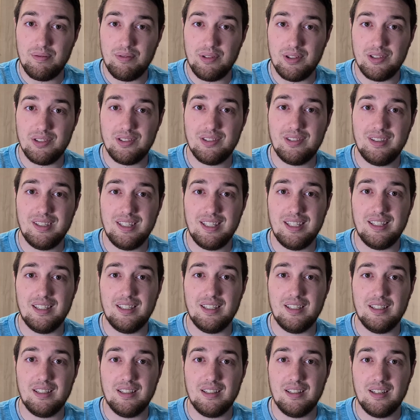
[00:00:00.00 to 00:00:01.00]
for
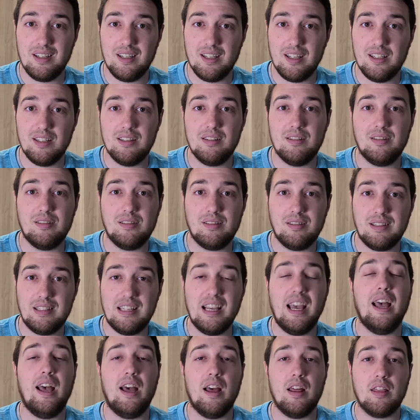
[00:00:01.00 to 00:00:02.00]
sin is
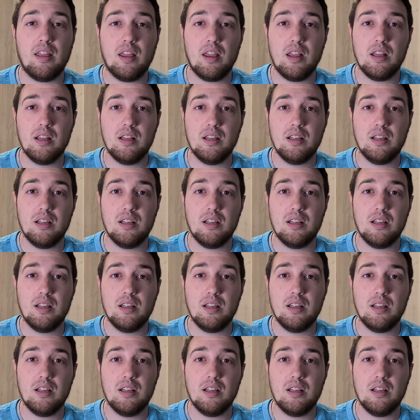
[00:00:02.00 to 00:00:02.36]
death.